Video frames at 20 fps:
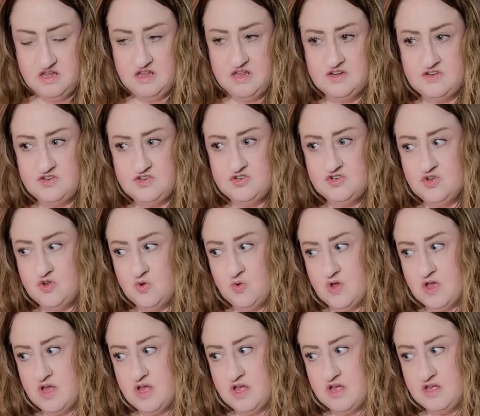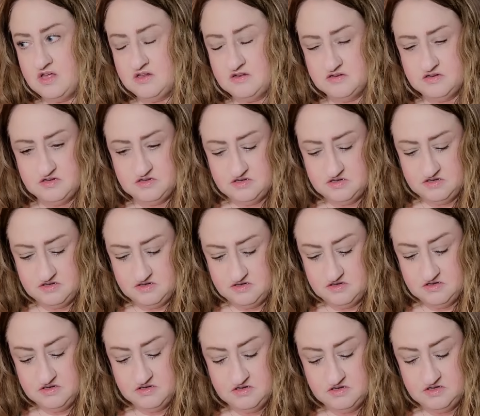And
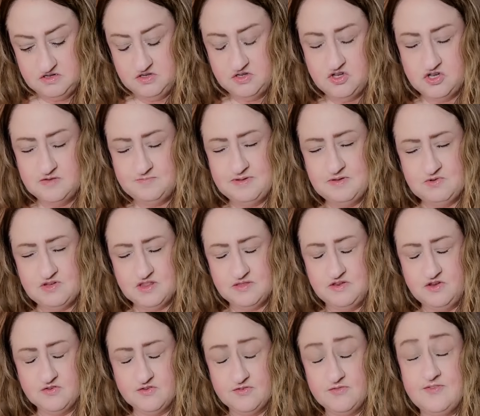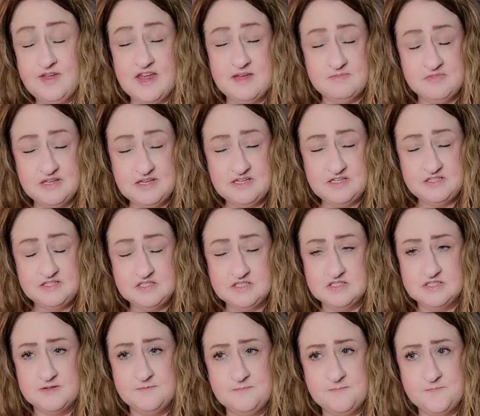you could be with your
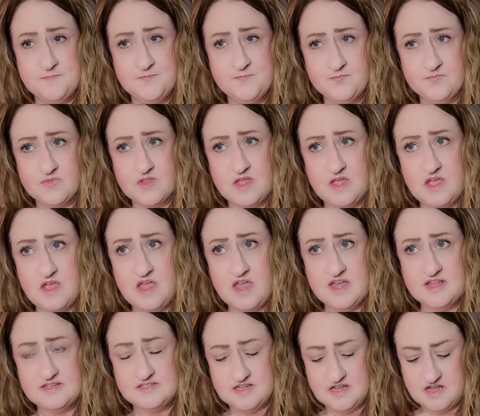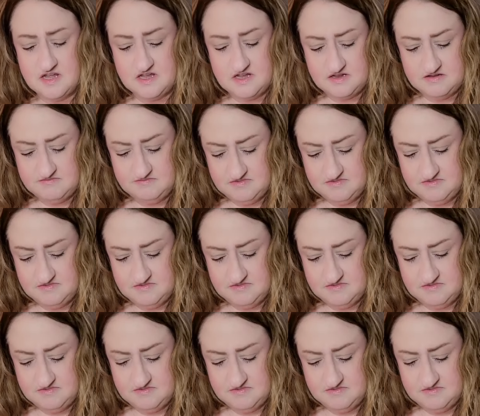families and,